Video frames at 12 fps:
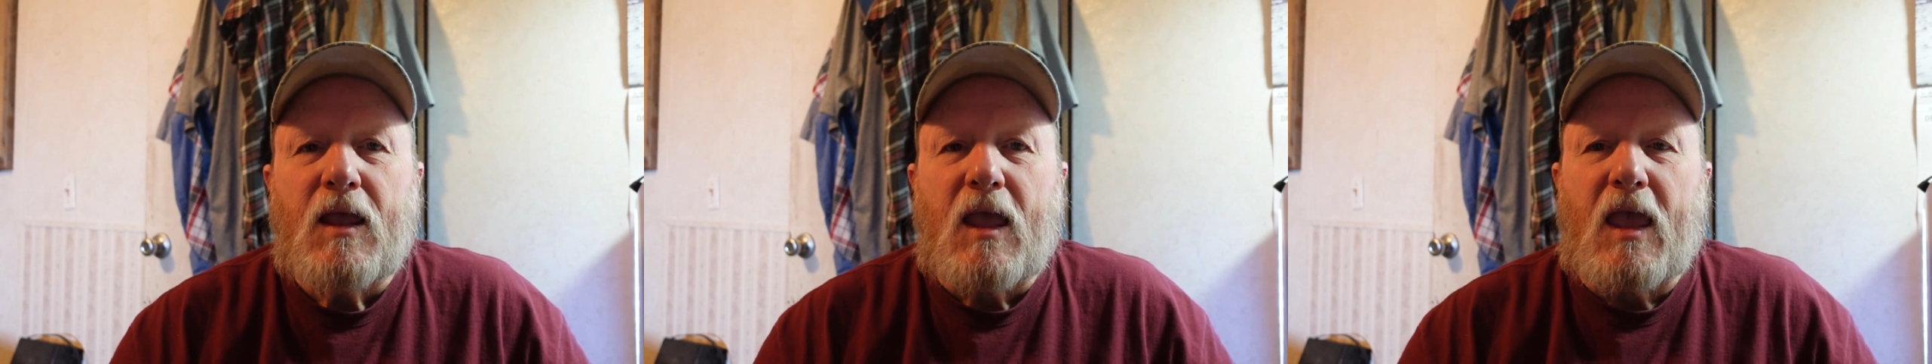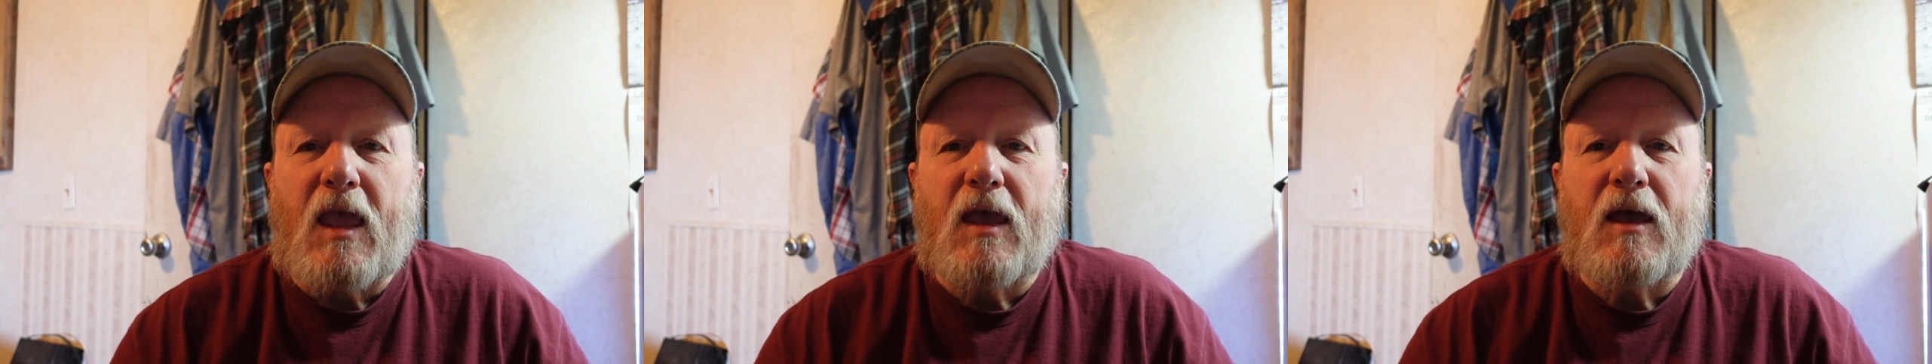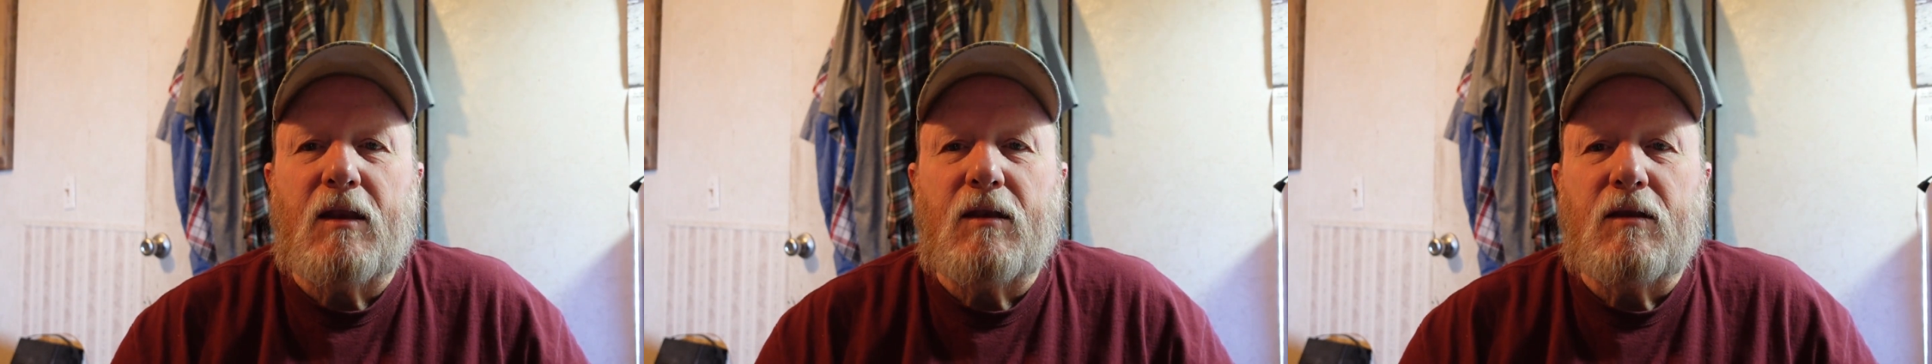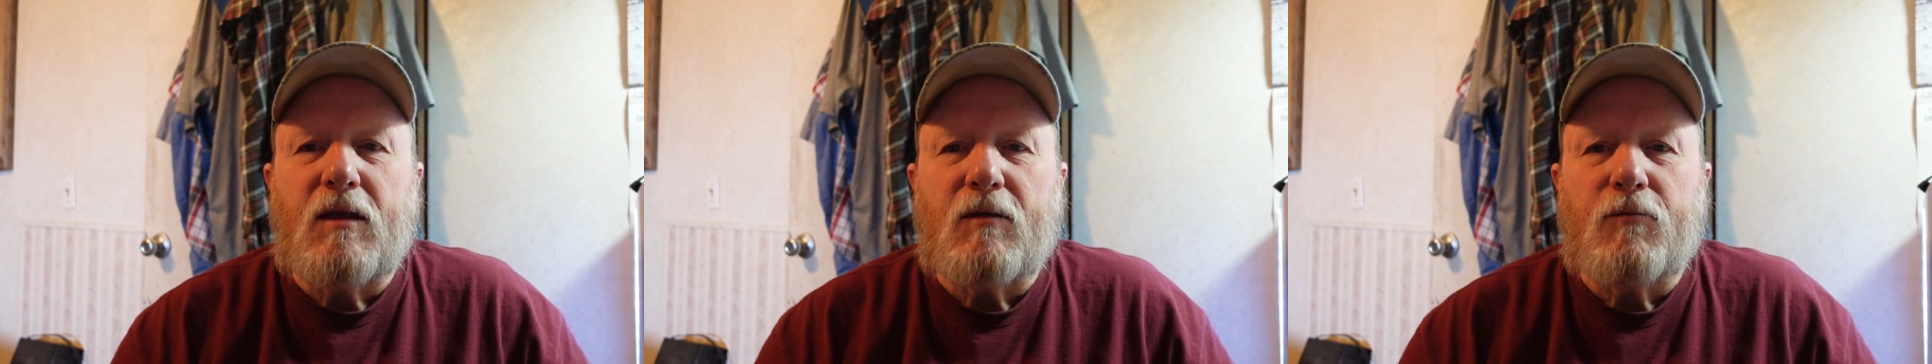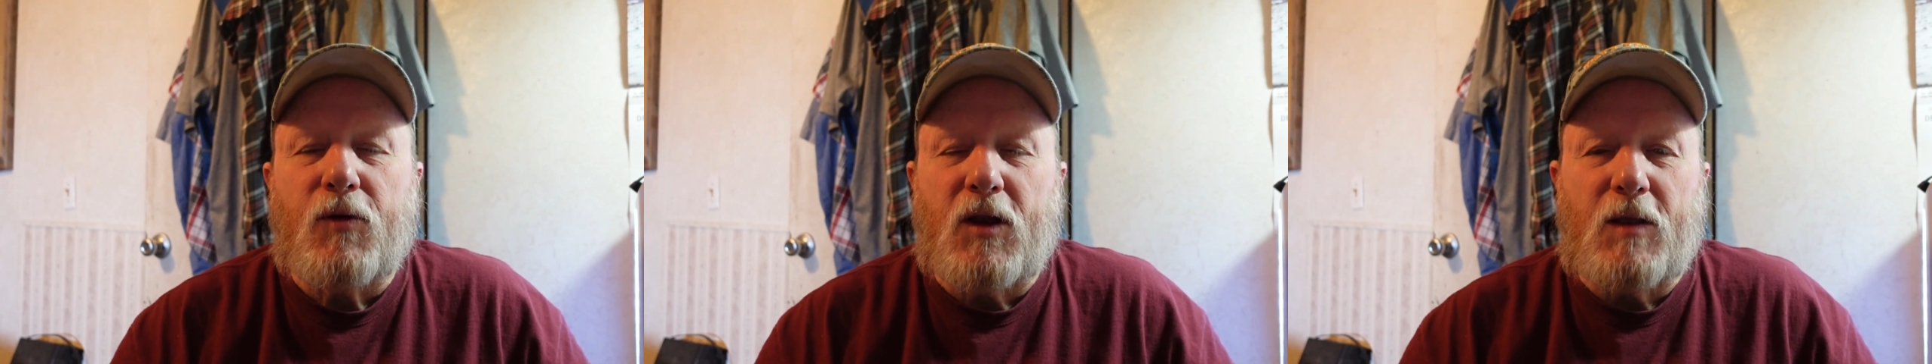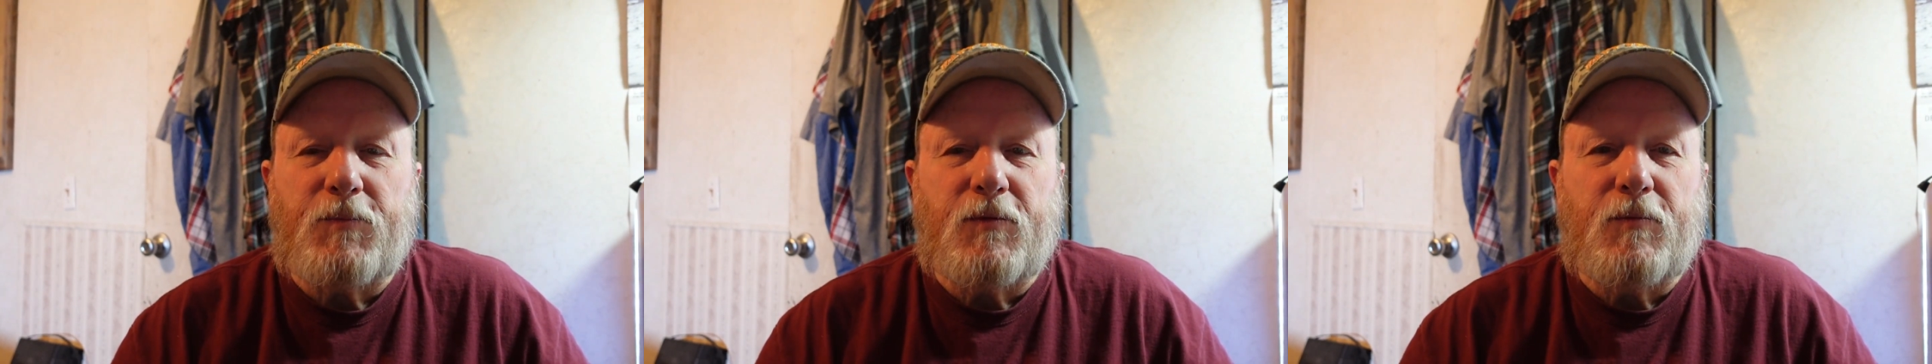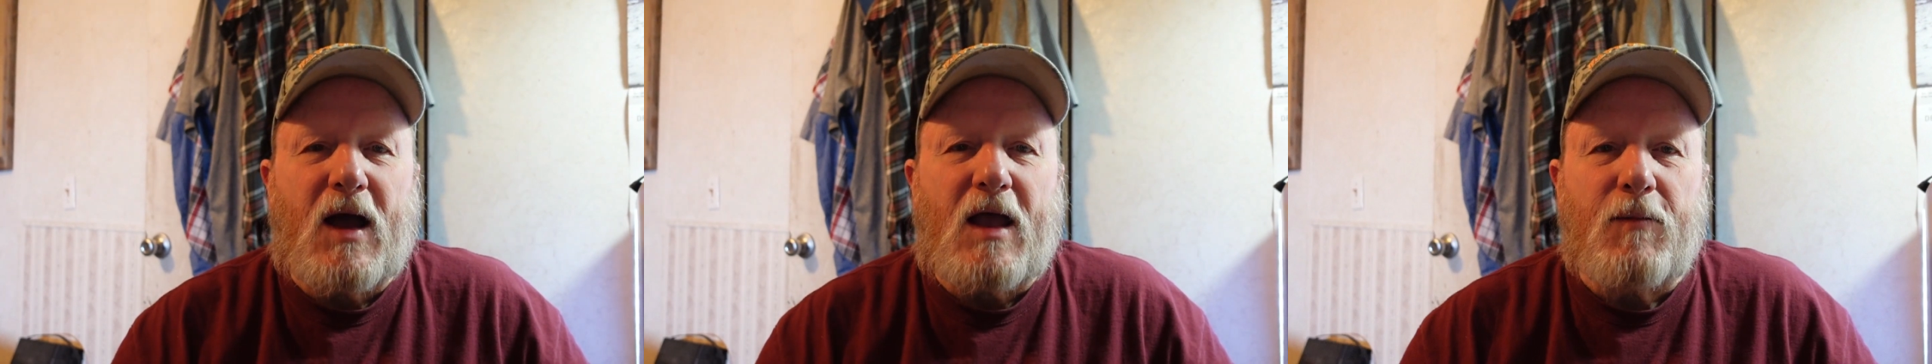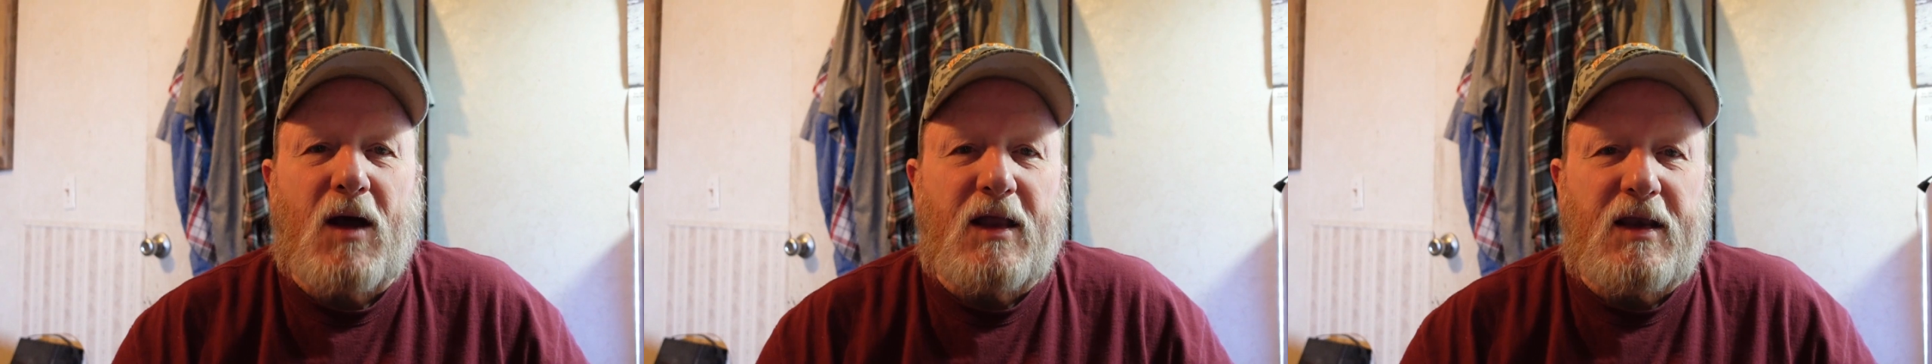and put up a
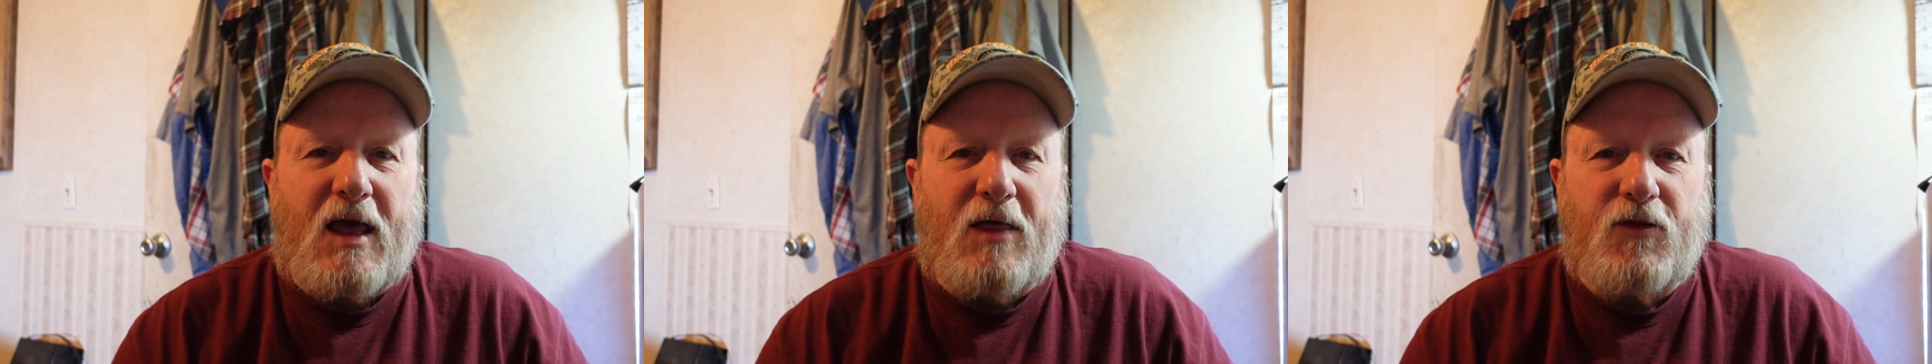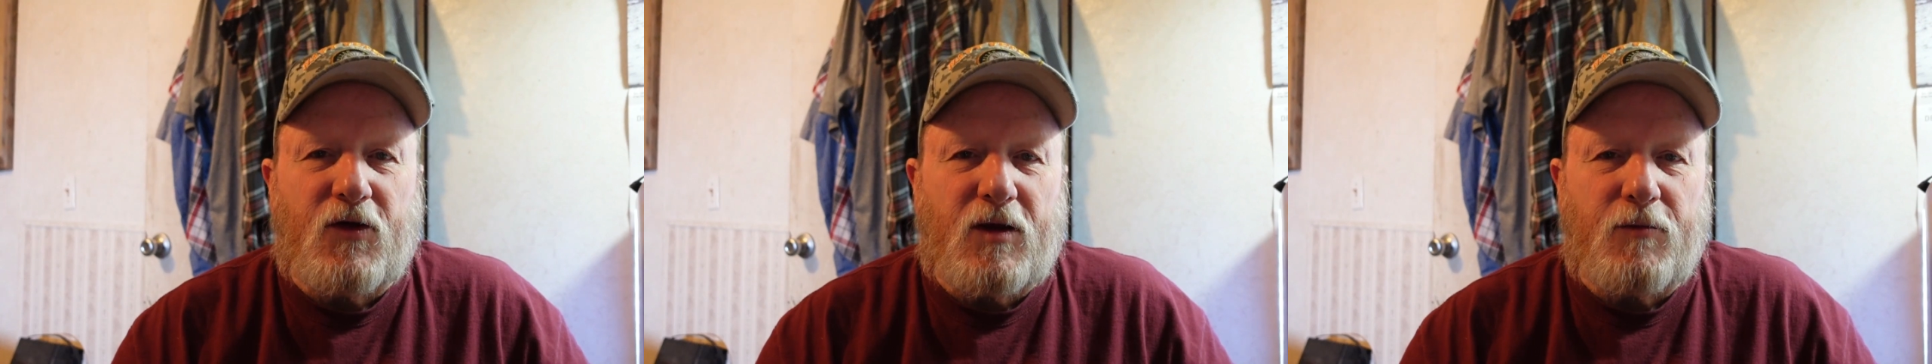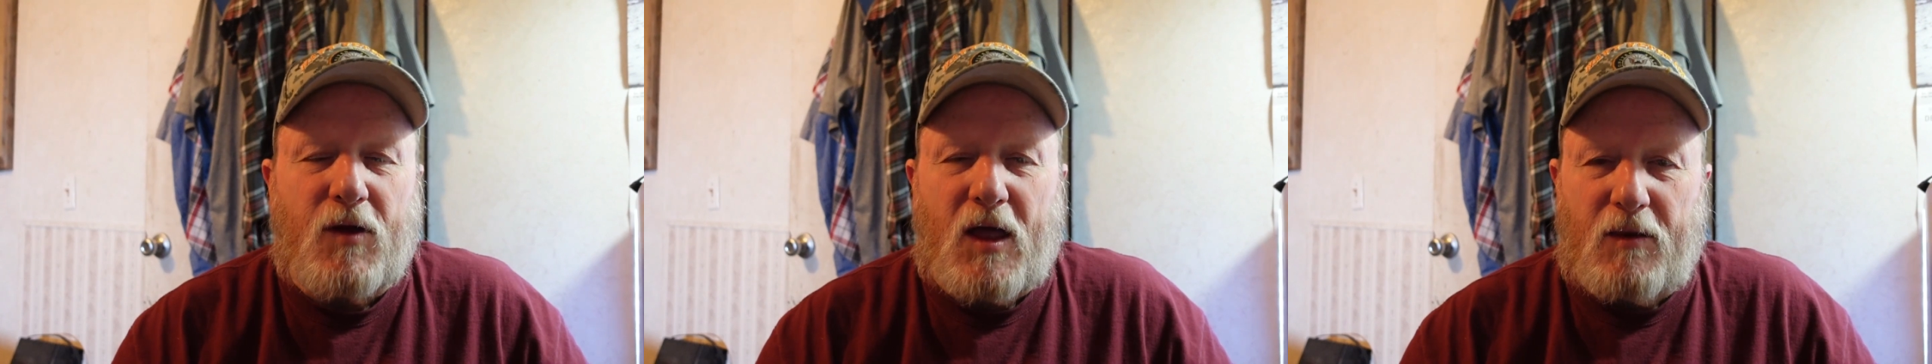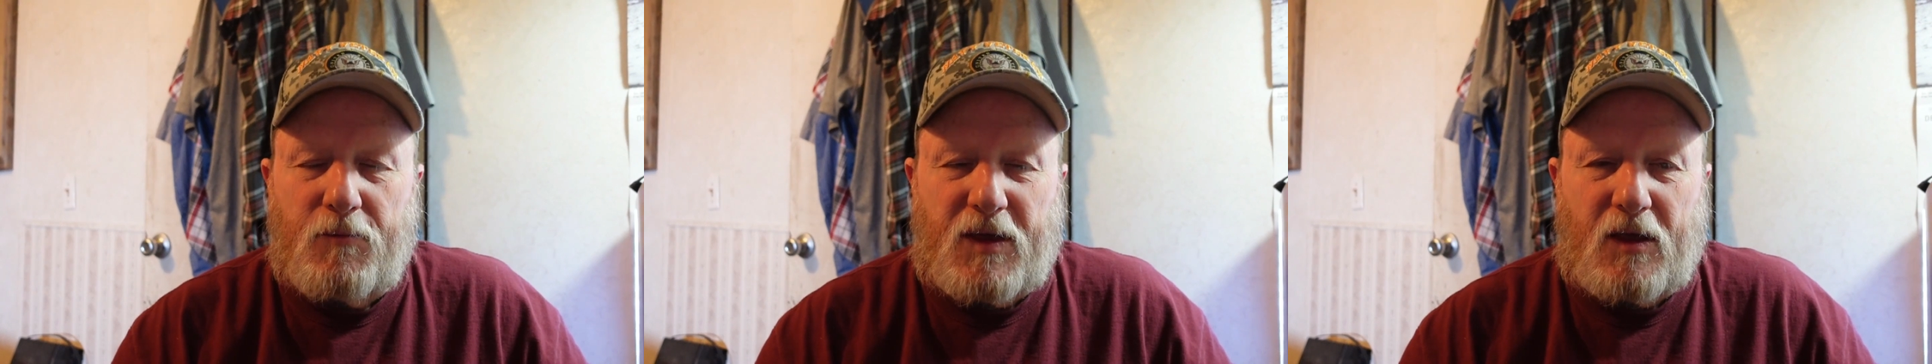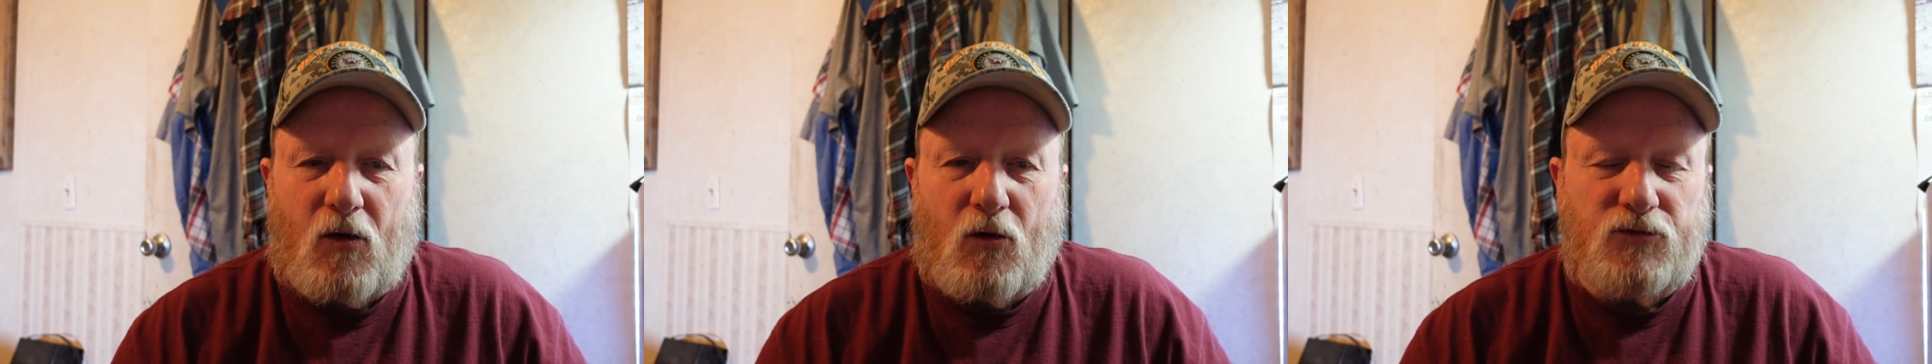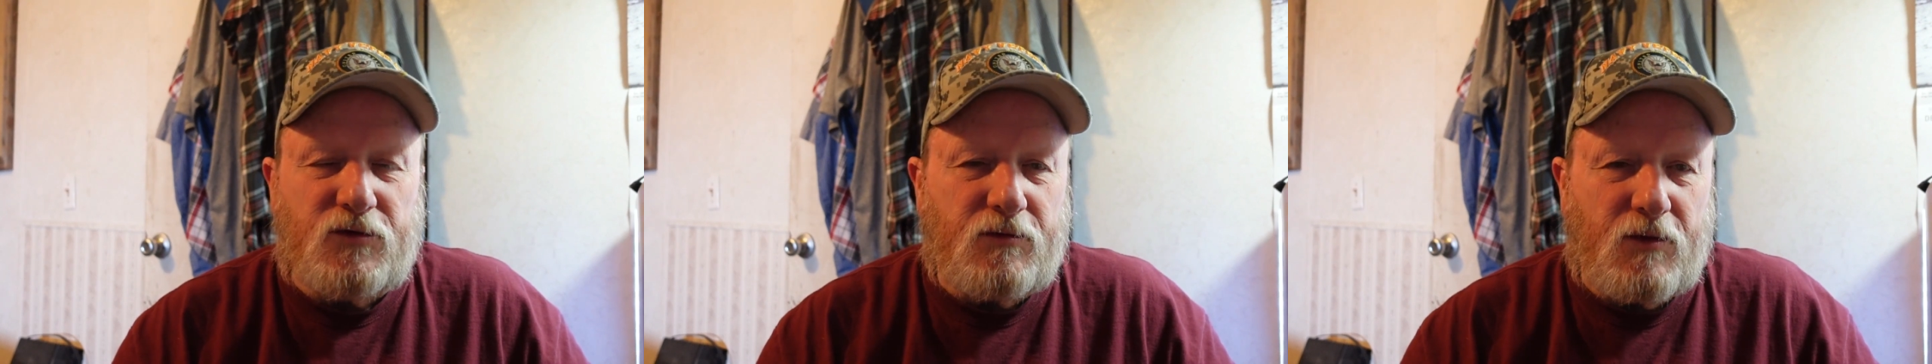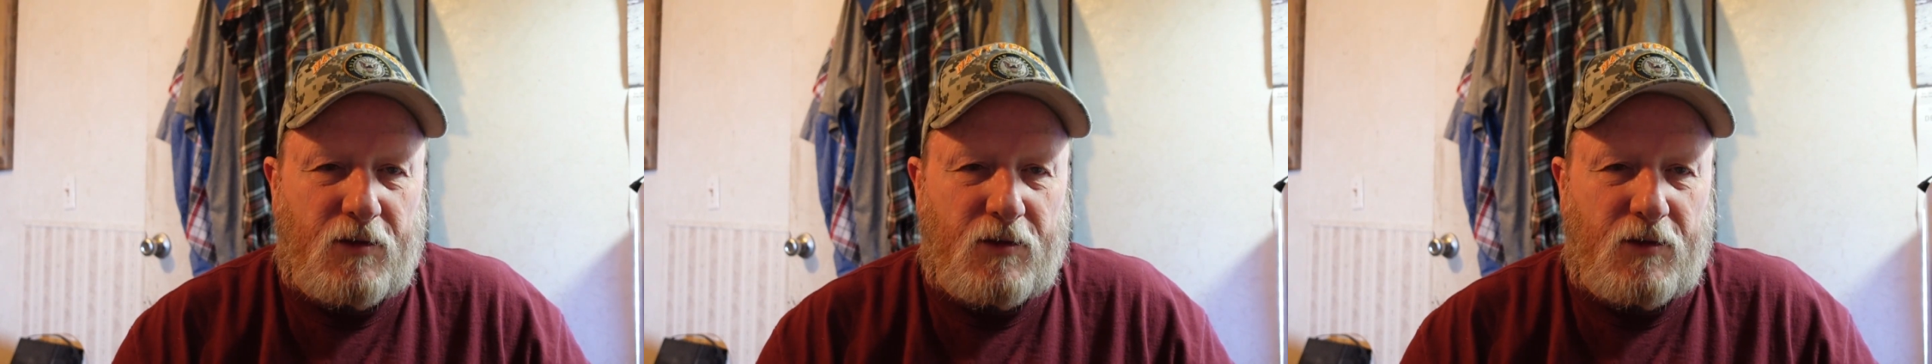mai down there, and had a big old,